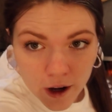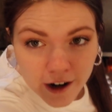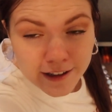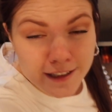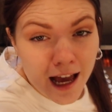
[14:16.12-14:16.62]
We
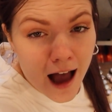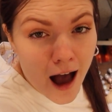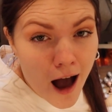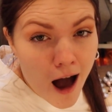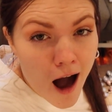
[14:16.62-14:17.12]
are
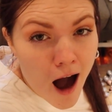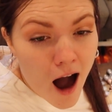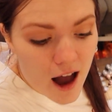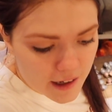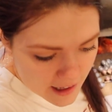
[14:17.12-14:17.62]

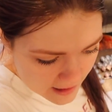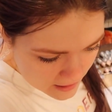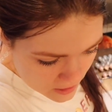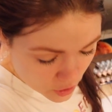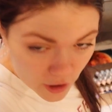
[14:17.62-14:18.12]
done!
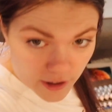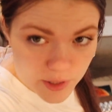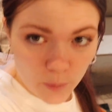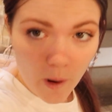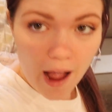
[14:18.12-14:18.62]
took
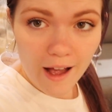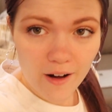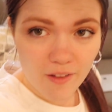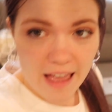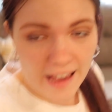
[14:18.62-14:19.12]
us a
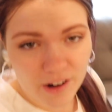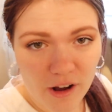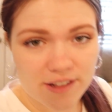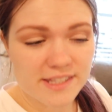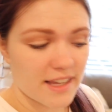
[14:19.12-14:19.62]
while, and
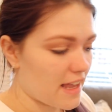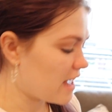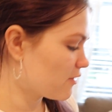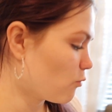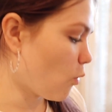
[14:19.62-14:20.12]
honestly,
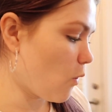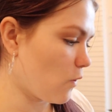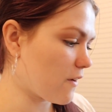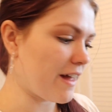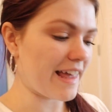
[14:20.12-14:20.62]
it won't
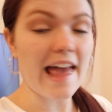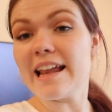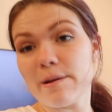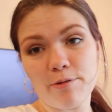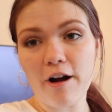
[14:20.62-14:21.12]
look like
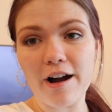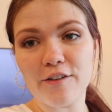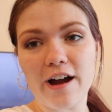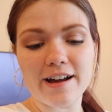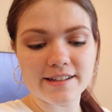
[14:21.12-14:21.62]
any
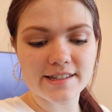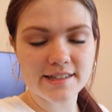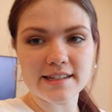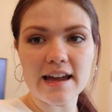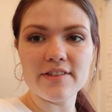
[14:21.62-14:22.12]

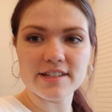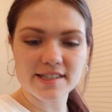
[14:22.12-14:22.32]
progress in the